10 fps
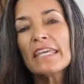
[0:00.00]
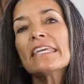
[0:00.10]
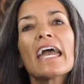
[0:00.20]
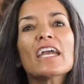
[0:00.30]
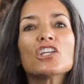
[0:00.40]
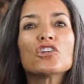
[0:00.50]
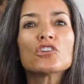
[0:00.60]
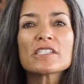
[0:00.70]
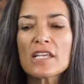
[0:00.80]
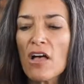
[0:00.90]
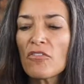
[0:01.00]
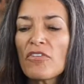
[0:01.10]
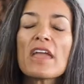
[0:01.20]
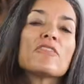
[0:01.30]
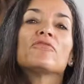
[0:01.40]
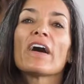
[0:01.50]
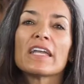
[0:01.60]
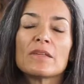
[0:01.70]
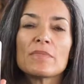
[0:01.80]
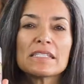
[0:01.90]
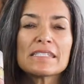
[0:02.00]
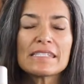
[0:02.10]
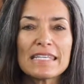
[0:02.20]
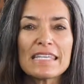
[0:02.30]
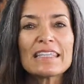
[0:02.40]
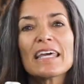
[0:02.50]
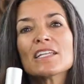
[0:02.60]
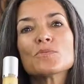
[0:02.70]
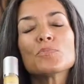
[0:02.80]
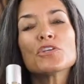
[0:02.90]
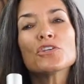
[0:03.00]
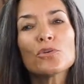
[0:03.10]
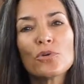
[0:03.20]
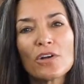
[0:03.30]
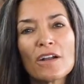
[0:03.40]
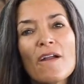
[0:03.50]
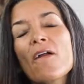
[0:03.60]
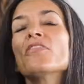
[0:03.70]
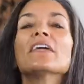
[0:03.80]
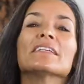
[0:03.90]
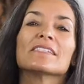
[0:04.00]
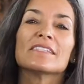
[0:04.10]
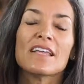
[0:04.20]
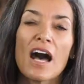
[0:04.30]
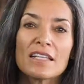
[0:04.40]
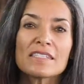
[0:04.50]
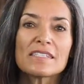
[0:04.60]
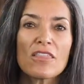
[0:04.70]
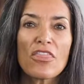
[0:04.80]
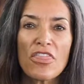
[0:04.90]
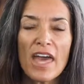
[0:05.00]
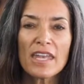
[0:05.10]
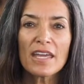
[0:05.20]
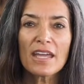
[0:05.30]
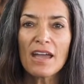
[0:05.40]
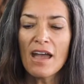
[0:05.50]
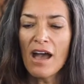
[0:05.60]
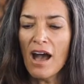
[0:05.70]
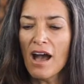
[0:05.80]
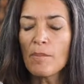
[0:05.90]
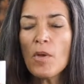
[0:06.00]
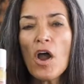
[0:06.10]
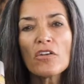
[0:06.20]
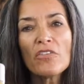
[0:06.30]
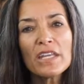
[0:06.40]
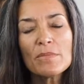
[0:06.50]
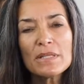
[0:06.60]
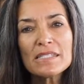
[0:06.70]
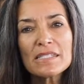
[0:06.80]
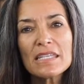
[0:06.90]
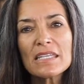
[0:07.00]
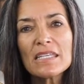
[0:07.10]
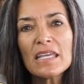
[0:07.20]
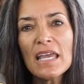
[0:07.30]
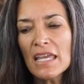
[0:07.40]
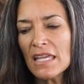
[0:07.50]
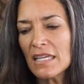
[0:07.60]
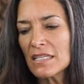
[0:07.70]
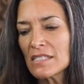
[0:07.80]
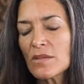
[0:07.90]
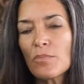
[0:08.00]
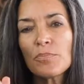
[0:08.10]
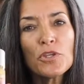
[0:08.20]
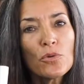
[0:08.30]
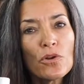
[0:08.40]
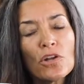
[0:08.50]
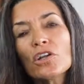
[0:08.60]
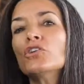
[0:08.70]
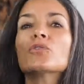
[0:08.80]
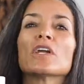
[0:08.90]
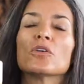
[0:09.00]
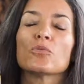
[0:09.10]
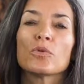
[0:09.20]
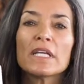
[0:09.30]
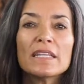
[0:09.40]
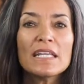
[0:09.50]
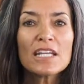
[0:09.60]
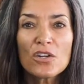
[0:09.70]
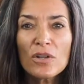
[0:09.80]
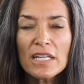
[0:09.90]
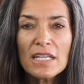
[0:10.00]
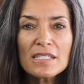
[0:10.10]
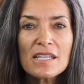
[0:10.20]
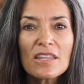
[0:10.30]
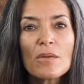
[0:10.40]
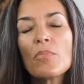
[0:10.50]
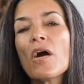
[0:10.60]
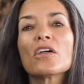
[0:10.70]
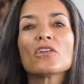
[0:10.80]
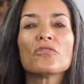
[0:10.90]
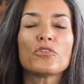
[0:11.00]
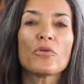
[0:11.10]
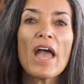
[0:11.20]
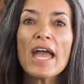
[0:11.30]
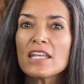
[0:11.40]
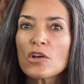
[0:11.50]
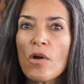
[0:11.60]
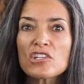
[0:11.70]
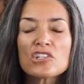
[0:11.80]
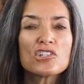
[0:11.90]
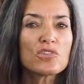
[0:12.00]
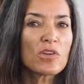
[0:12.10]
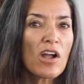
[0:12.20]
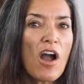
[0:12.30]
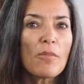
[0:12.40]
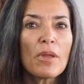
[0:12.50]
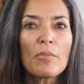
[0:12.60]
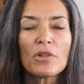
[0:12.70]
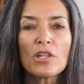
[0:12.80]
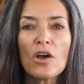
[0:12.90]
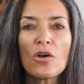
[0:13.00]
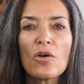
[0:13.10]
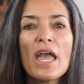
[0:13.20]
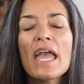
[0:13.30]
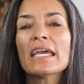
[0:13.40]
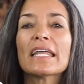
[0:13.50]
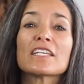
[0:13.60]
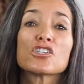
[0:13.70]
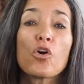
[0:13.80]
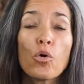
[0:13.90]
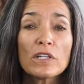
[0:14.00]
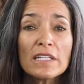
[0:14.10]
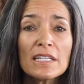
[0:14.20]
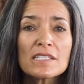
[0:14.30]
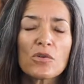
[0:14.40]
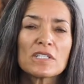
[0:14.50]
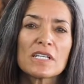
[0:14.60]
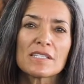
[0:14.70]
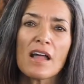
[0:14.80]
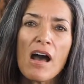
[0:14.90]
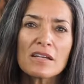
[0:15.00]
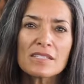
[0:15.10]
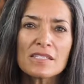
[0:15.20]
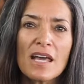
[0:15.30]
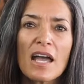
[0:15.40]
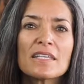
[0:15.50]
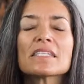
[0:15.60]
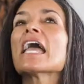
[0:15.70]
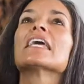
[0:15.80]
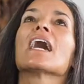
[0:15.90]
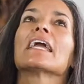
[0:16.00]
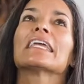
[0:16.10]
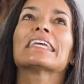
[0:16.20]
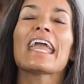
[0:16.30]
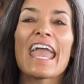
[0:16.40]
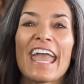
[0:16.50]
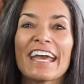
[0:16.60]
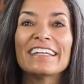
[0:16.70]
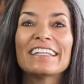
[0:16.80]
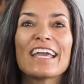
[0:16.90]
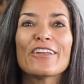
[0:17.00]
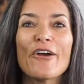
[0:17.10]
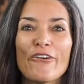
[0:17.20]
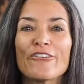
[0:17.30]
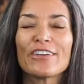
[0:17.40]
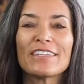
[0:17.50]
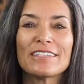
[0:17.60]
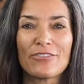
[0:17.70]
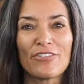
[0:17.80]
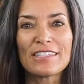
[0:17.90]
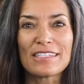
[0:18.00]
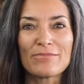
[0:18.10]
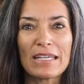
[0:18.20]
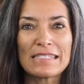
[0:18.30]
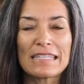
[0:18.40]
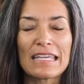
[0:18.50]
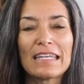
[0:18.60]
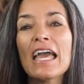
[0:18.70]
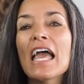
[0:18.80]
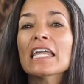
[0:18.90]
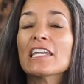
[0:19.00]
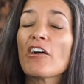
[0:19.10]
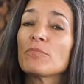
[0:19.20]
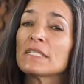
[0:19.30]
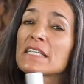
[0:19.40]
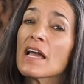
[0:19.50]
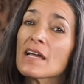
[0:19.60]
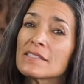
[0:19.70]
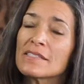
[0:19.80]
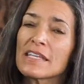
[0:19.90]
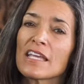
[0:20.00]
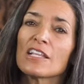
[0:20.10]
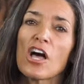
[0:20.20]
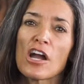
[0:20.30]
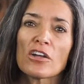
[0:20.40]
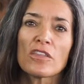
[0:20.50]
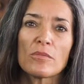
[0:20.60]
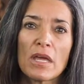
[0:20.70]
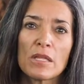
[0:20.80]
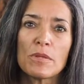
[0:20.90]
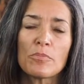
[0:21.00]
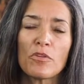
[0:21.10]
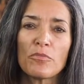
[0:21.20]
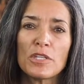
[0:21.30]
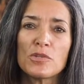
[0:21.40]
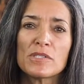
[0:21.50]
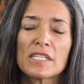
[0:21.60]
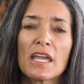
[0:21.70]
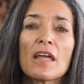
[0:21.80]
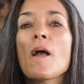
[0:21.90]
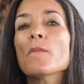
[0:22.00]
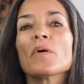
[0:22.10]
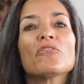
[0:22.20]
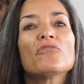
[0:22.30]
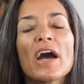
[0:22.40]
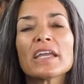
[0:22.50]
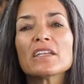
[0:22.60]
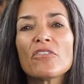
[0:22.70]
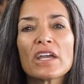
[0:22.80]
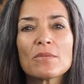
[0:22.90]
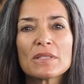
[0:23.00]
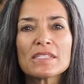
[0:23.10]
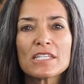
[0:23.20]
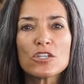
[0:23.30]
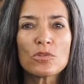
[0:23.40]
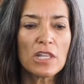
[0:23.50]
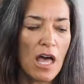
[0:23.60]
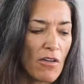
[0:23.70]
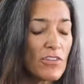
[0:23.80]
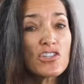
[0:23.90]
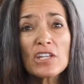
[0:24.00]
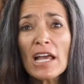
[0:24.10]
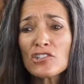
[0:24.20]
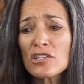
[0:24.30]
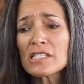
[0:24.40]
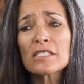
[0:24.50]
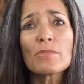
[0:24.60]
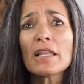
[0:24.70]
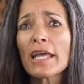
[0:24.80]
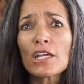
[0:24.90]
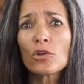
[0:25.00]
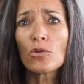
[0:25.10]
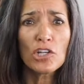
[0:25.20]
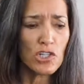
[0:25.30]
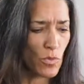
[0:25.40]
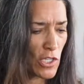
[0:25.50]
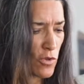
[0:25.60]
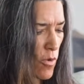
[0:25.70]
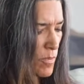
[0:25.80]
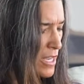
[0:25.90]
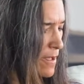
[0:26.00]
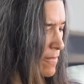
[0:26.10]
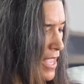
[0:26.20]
Get yourself a vitamin C that is pure, that is not synthetic. Um, our vitamin C is pure. You can read the ingredients on the bottle. If you have any questions, you can comment below. It has gold in it, so it doesn't oxidize, and I can't get over the difference in my skin. Now, I've been testing it longer than many people have been using it, but find a vitamin C you love. It should actually smell like an orange when you open it.